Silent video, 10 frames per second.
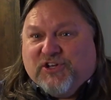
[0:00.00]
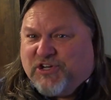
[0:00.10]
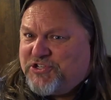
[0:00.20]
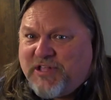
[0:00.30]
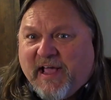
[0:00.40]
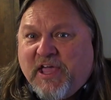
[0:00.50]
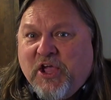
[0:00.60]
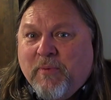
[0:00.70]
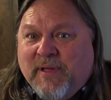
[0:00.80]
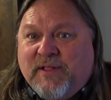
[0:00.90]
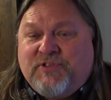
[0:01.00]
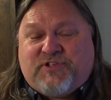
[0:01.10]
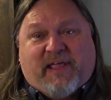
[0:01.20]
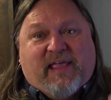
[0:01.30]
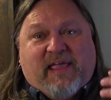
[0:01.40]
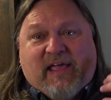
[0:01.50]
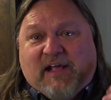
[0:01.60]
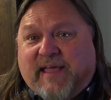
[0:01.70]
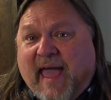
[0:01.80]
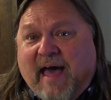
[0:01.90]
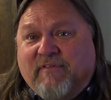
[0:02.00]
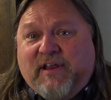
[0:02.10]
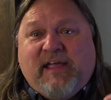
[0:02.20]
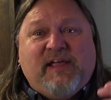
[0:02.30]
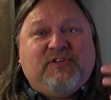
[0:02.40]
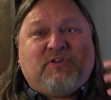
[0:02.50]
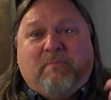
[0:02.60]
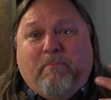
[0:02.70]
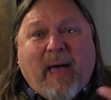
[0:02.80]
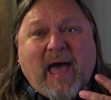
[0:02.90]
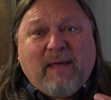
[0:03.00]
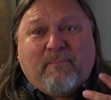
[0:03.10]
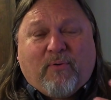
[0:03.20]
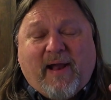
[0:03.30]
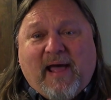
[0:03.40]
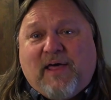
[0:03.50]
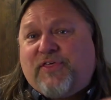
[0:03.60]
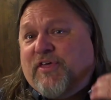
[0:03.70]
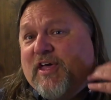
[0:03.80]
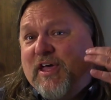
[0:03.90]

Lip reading: Just like humans, they can get cavities, bad breath,